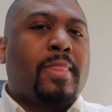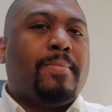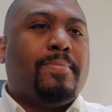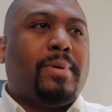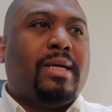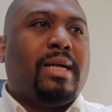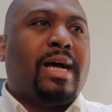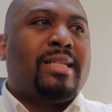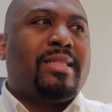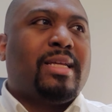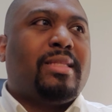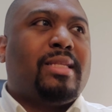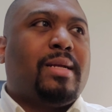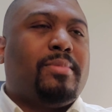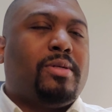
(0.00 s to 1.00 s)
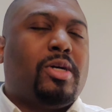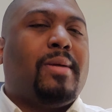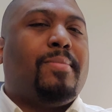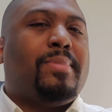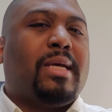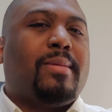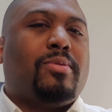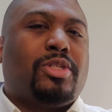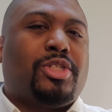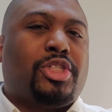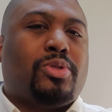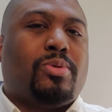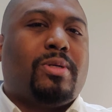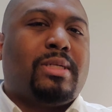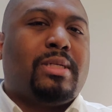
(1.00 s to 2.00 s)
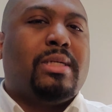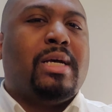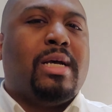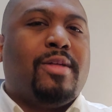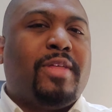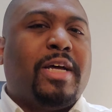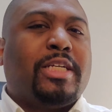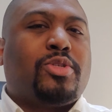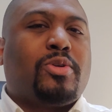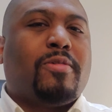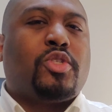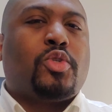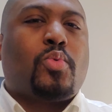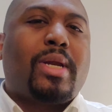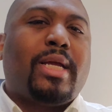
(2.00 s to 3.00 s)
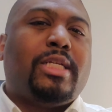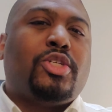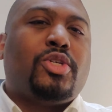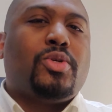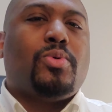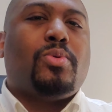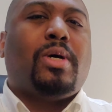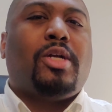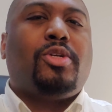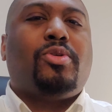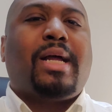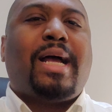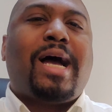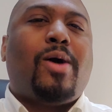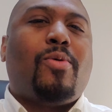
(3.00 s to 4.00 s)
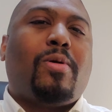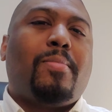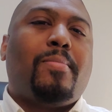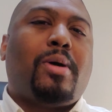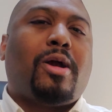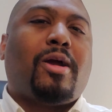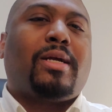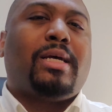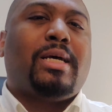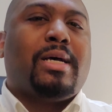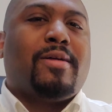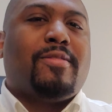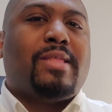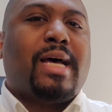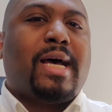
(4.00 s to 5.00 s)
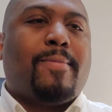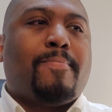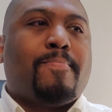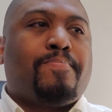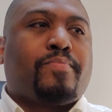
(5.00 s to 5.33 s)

but I think that I'm going to be able to shorten that sort of 2200 hour mark that